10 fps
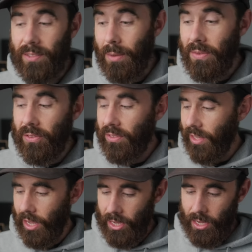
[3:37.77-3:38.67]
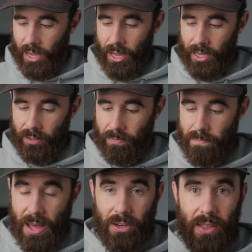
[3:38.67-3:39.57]
Some even say it's
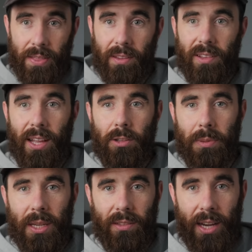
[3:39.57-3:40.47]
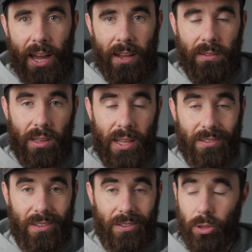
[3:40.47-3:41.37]
better than this lens because it has
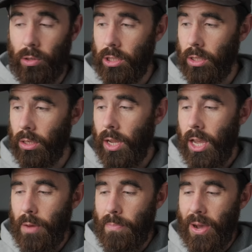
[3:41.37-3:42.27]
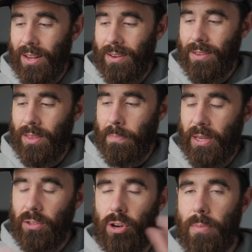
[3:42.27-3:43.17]
less distortion. But the
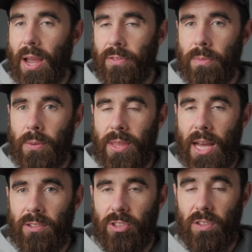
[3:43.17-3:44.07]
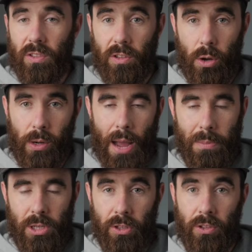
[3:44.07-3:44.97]
biggest drawback for me with that is just a slower
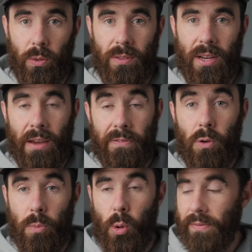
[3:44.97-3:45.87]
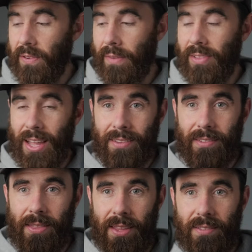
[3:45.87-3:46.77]
aperture. So it's an f4.5 lens.
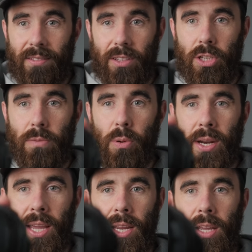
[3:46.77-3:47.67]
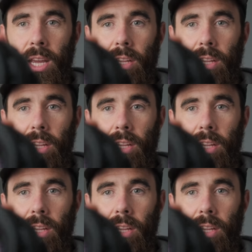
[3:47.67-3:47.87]
This is a 2.8.